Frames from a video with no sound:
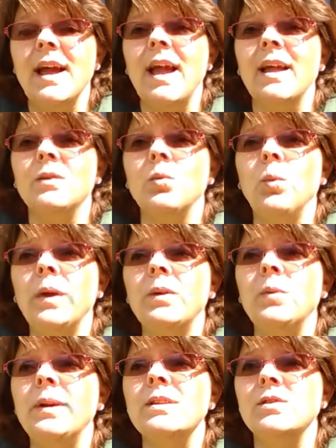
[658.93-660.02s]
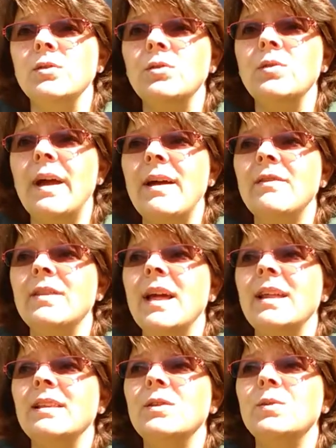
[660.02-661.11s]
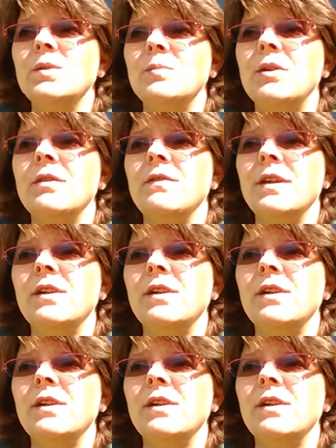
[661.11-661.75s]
And when we do have that little spurt of